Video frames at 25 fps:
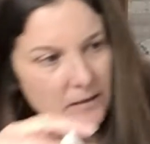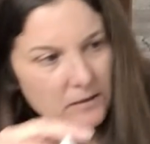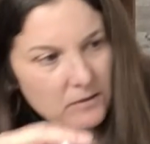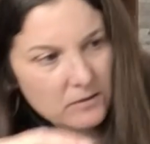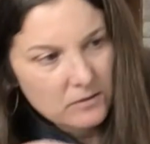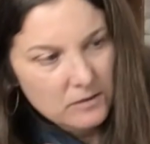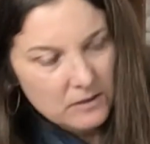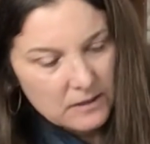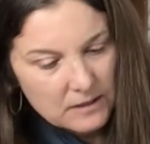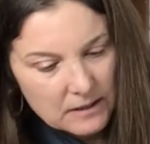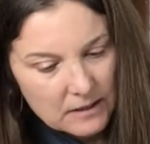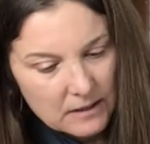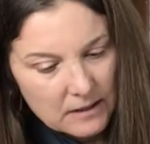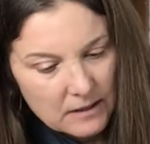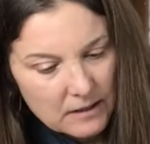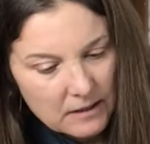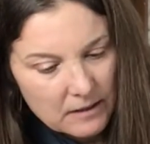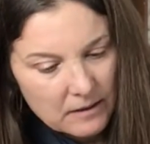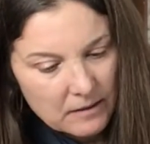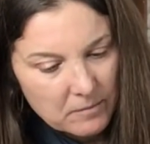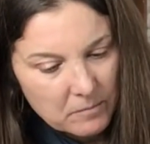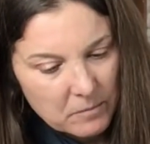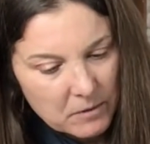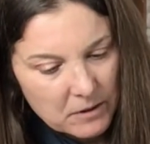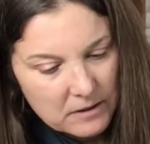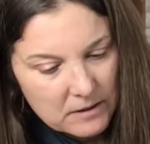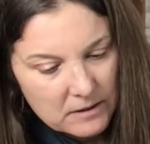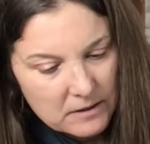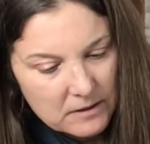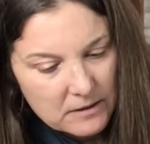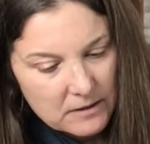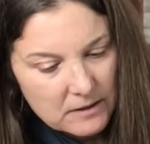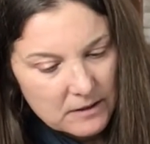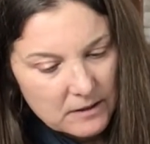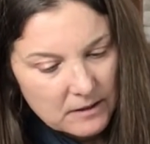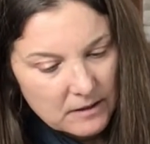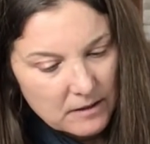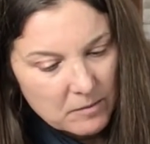you'll see, I'm gonna
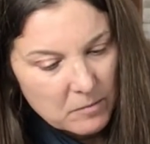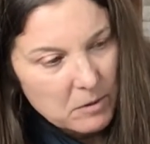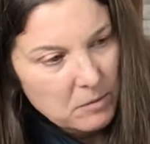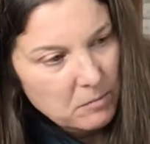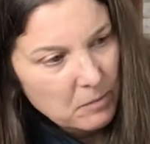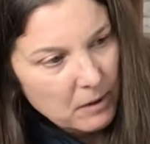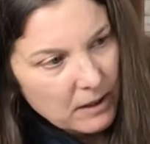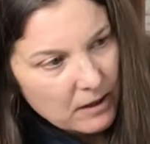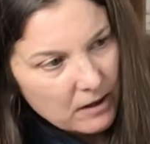stick them in my